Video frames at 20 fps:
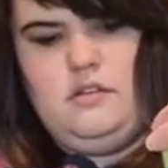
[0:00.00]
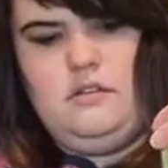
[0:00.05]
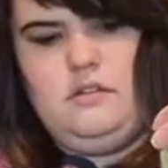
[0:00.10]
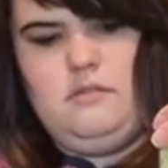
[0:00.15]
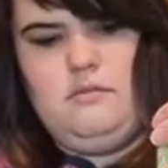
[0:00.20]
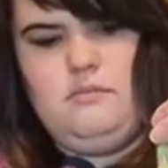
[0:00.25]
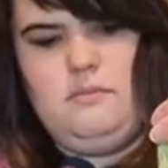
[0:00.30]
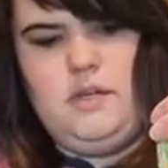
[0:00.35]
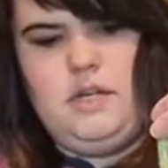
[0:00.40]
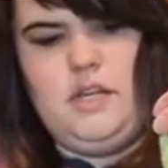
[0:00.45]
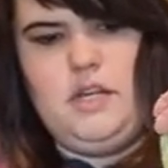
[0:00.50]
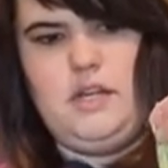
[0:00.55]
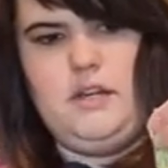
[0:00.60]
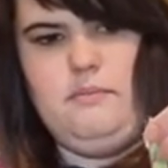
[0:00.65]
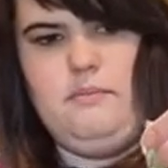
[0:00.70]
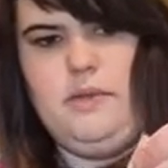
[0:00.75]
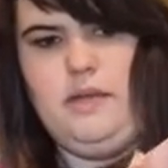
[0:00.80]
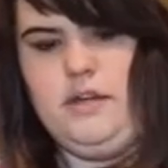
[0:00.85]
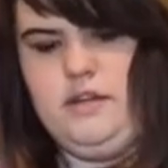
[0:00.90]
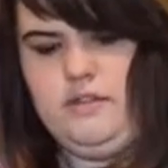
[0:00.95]
I'm gonna cut
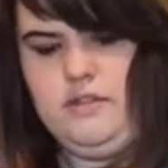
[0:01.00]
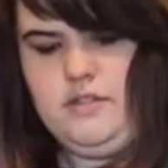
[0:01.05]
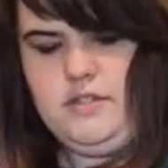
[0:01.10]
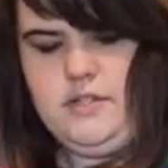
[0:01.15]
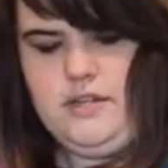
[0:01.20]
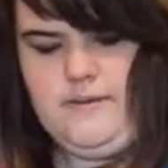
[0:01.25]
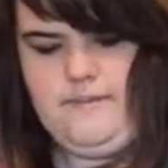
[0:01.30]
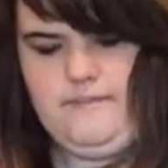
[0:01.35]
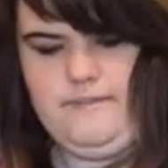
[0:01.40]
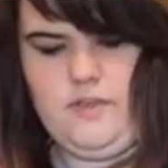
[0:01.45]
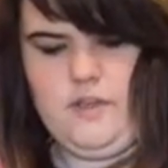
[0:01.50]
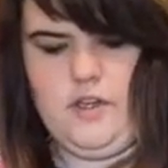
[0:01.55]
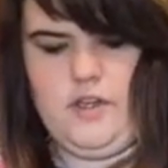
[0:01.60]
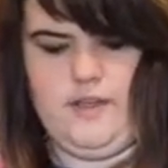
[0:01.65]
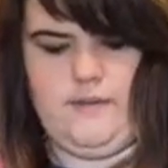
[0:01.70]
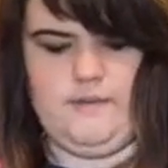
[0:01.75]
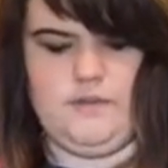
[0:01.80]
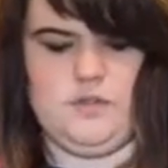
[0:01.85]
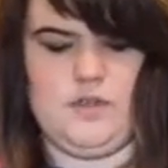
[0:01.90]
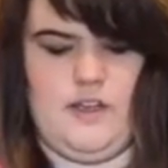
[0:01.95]
it bigger this time. Okay,
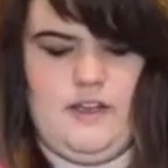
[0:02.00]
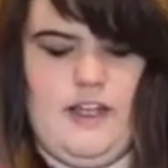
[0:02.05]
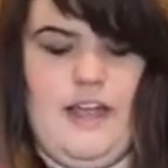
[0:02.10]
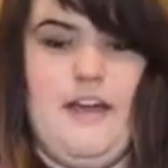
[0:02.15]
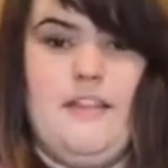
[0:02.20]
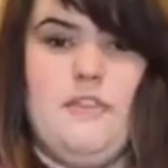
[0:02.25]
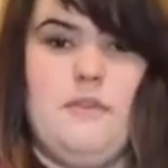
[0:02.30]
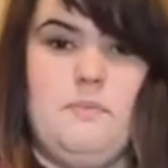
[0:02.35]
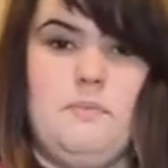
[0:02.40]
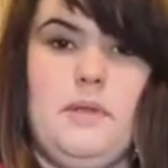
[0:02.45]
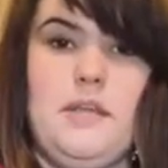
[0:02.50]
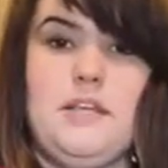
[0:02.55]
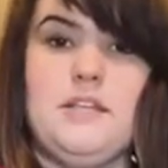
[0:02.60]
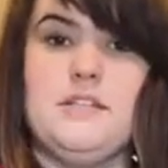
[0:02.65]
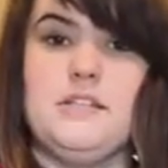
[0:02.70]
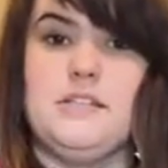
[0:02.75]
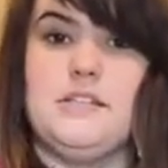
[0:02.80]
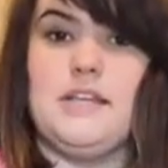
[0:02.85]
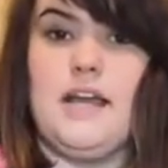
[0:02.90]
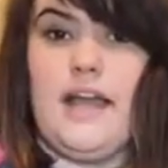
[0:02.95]
so I got the piece
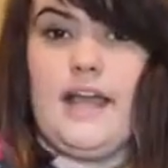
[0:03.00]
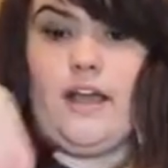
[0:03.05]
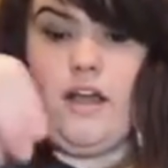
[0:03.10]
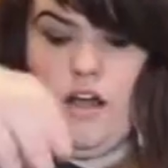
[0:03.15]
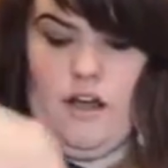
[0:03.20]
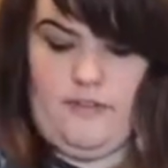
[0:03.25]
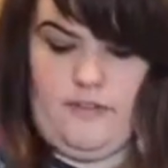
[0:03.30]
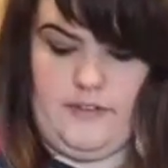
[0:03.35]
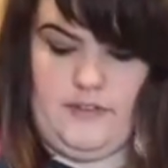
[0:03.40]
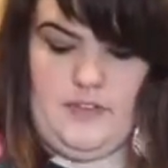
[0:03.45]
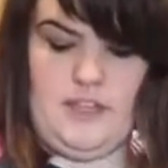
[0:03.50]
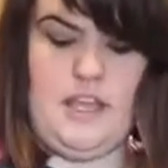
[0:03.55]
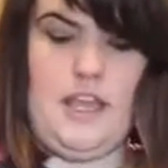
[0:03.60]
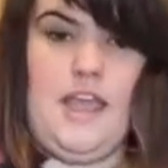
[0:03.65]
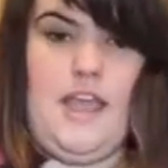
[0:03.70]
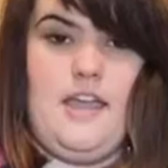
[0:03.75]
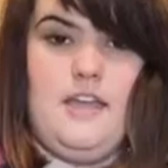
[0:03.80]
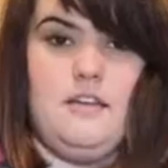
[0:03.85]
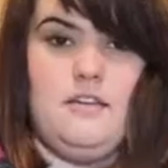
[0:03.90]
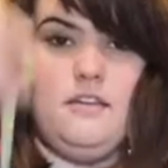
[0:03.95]
to tie off at the
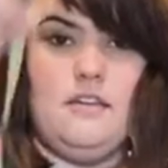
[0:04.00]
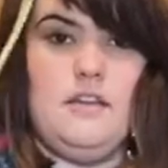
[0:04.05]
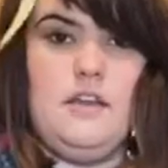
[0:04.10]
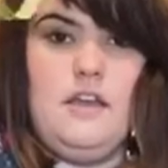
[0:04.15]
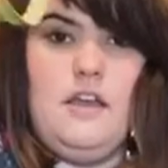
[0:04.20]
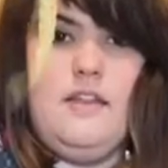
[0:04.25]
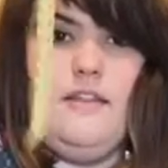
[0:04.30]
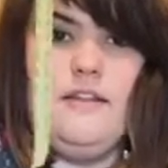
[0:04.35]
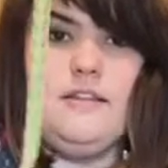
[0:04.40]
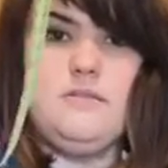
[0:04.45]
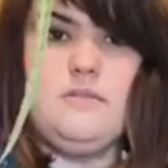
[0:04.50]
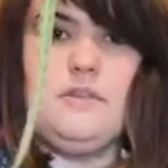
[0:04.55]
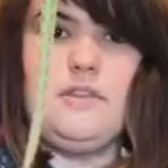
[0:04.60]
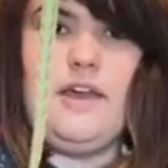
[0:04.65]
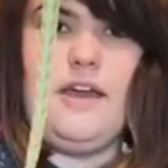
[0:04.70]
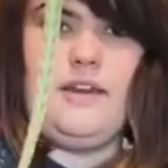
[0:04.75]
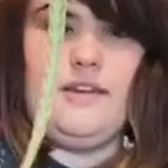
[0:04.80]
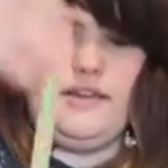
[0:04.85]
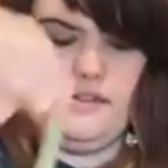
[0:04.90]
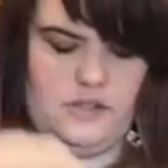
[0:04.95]
end. That's what
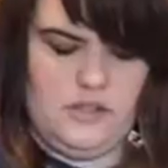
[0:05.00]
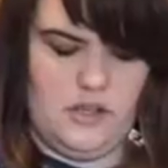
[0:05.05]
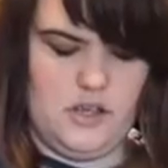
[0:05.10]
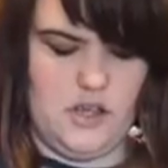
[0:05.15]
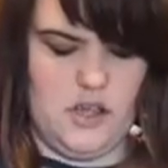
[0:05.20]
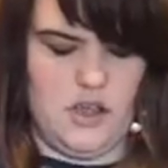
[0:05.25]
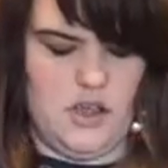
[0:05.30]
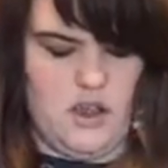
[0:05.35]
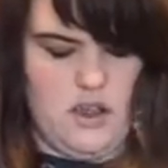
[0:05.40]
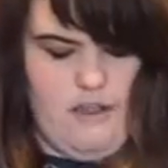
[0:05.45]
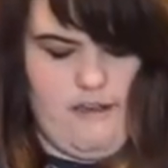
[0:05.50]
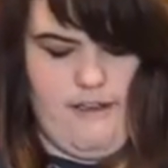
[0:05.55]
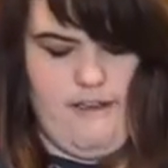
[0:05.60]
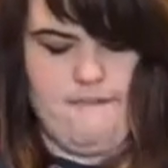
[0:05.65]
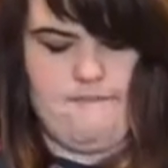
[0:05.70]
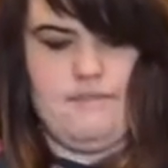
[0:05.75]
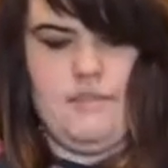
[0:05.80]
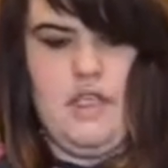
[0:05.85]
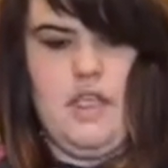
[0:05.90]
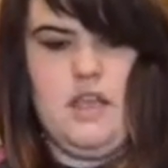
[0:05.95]
that is. Okay,
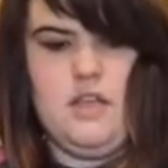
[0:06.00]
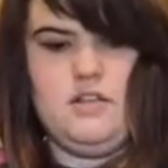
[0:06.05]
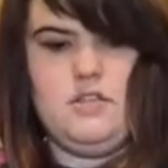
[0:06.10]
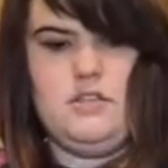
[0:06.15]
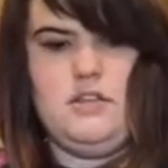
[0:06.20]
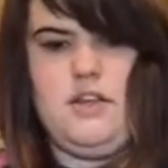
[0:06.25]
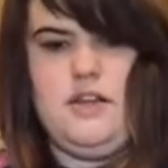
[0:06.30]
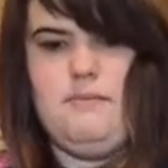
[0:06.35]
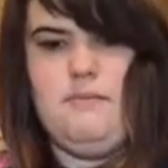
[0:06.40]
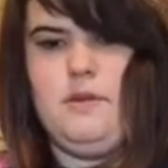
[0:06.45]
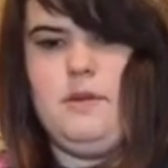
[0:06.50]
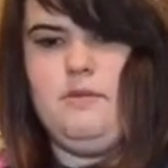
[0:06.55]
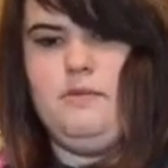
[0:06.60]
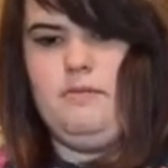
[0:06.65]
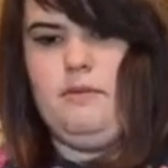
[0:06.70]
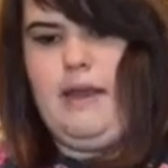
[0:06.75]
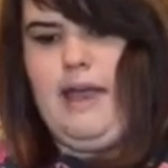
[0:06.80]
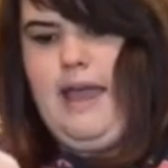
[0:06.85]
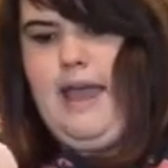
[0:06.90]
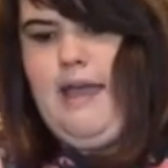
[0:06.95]
so now I'm gonna
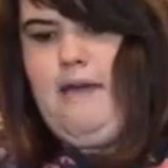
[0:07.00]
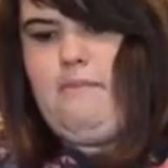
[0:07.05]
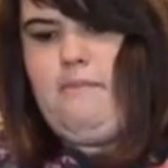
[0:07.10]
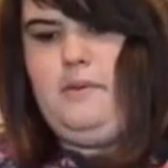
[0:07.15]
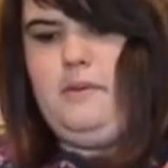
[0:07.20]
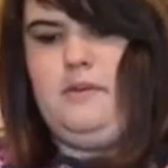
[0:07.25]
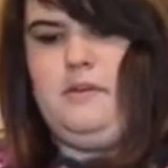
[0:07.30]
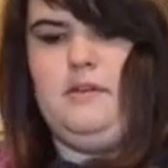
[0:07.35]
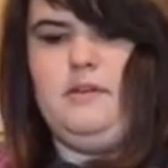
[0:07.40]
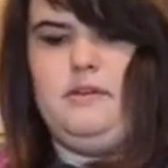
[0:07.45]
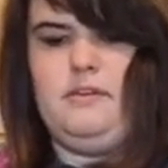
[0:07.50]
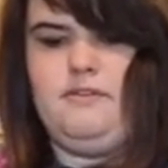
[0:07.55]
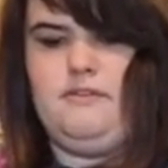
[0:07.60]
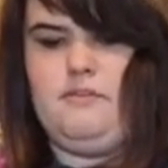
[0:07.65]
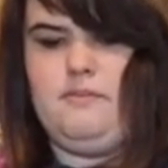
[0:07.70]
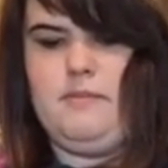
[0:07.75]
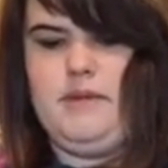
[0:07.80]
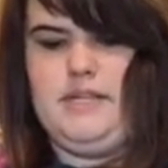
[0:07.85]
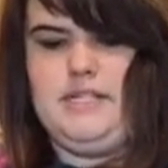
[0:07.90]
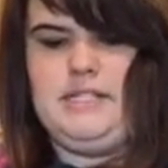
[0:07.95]
wrap
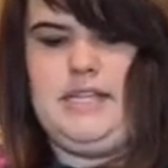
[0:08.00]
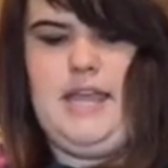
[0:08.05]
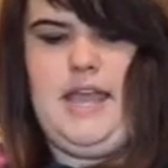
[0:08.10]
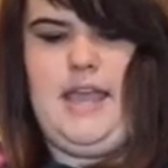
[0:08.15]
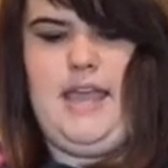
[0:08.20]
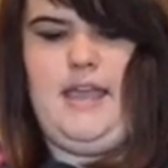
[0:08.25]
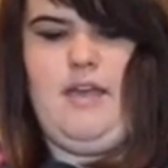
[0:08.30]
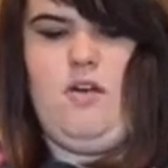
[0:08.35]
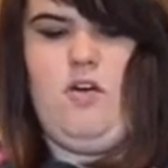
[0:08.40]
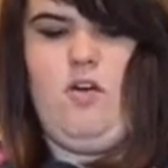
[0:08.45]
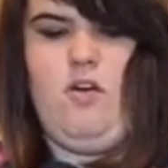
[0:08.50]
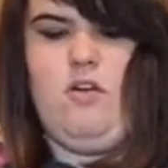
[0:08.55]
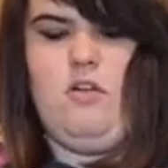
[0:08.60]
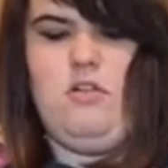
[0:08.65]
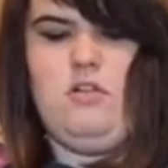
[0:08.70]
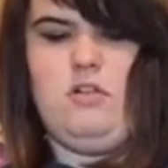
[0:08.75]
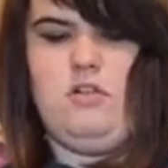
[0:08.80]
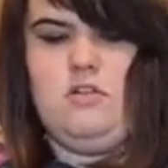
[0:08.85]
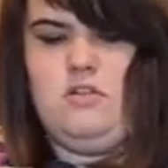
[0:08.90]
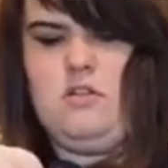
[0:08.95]
for my
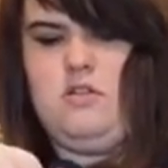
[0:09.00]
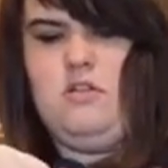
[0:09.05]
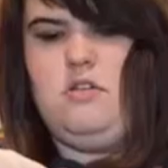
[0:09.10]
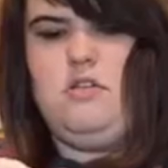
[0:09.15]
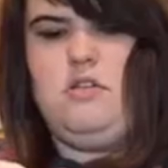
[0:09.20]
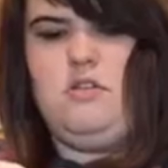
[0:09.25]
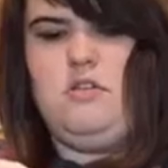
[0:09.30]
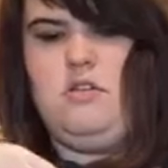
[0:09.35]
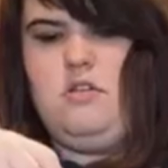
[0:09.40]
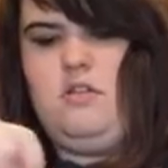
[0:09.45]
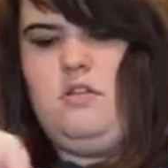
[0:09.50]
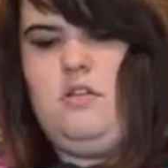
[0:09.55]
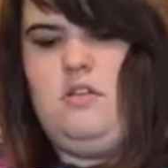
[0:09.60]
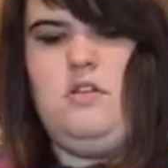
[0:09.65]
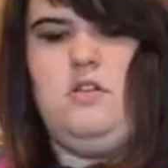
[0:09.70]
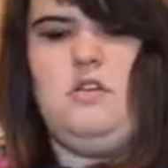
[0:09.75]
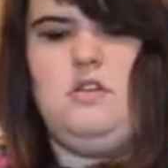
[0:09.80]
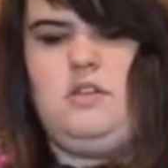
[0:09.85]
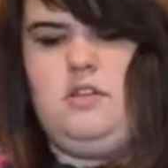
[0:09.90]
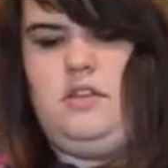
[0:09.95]
tail.
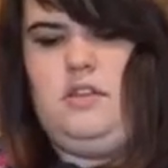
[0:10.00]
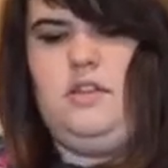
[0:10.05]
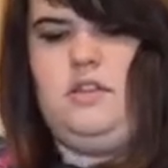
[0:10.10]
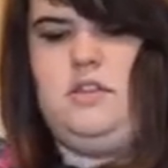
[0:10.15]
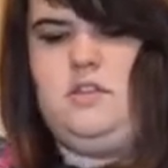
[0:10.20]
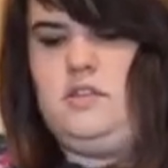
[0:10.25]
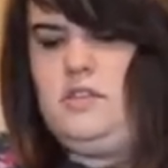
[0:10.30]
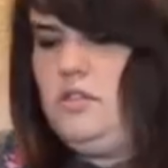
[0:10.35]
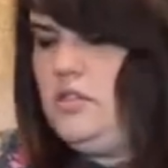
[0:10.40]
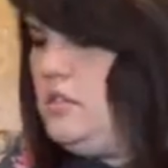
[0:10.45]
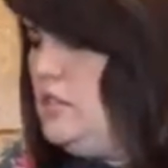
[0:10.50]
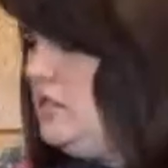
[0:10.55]
This